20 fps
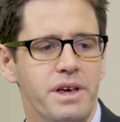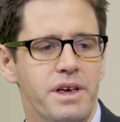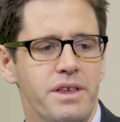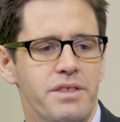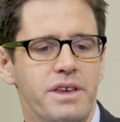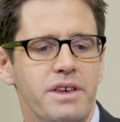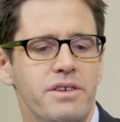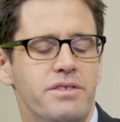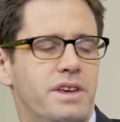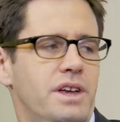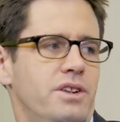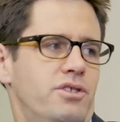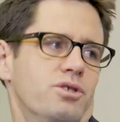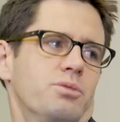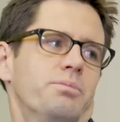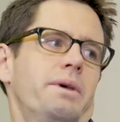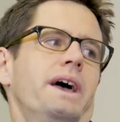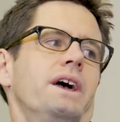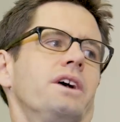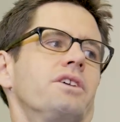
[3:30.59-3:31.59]
these central
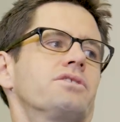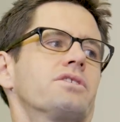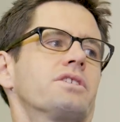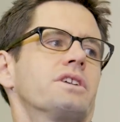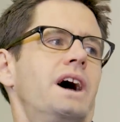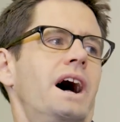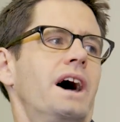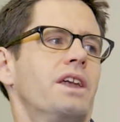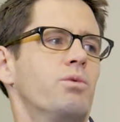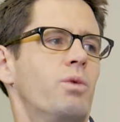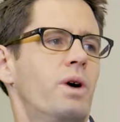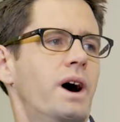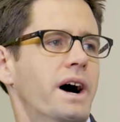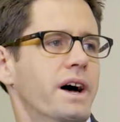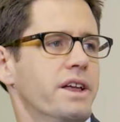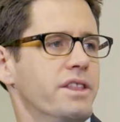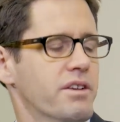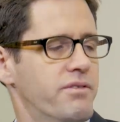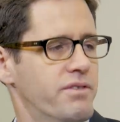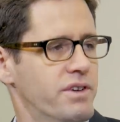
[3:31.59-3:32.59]
banks are going to
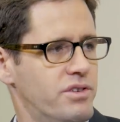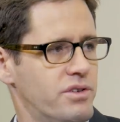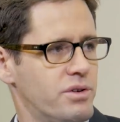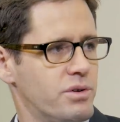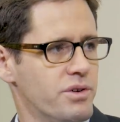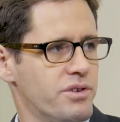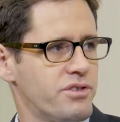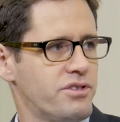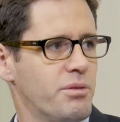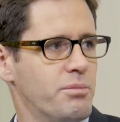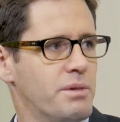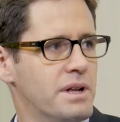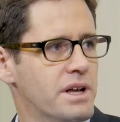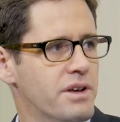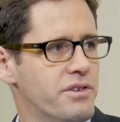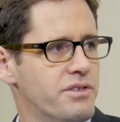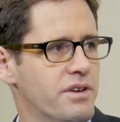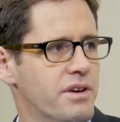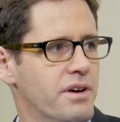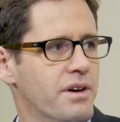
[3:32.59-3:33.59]
unwind the fiscal
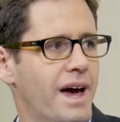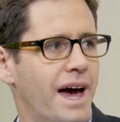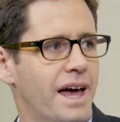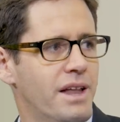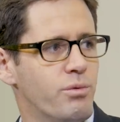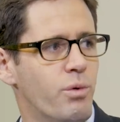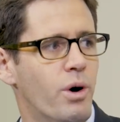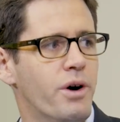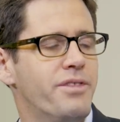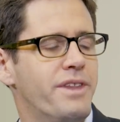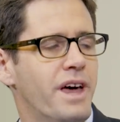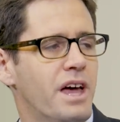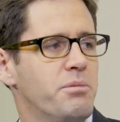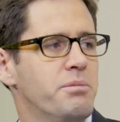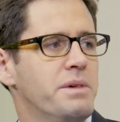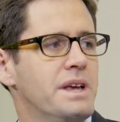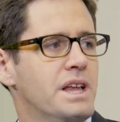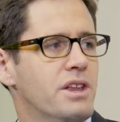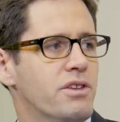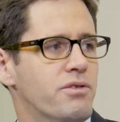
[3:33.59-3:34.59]
stimulus and what that
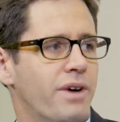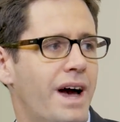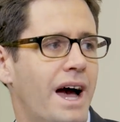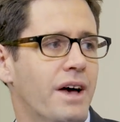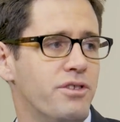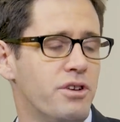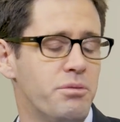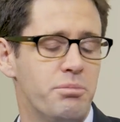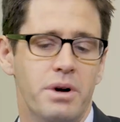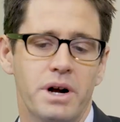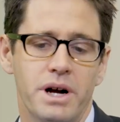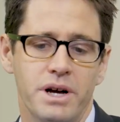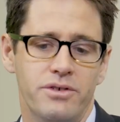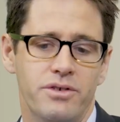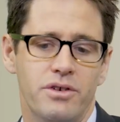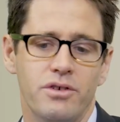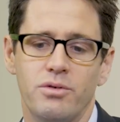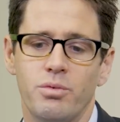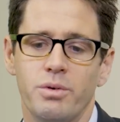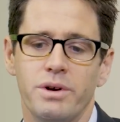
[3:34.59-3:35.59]
means for asset prices,